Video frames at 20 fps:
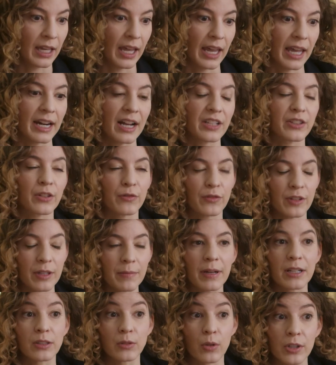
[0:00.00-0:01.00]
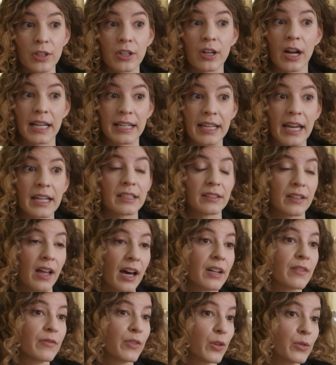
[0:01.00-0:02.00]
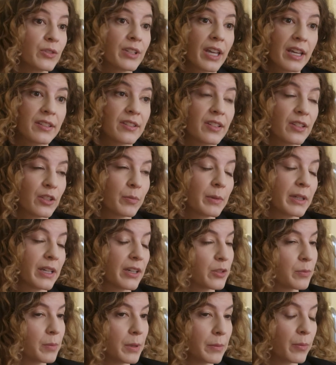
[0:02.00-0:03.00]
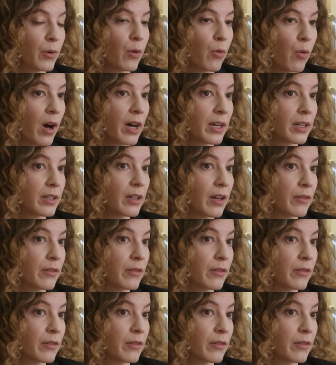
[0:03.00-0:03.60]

And as a female lawyer, I get a lot of those cases because people want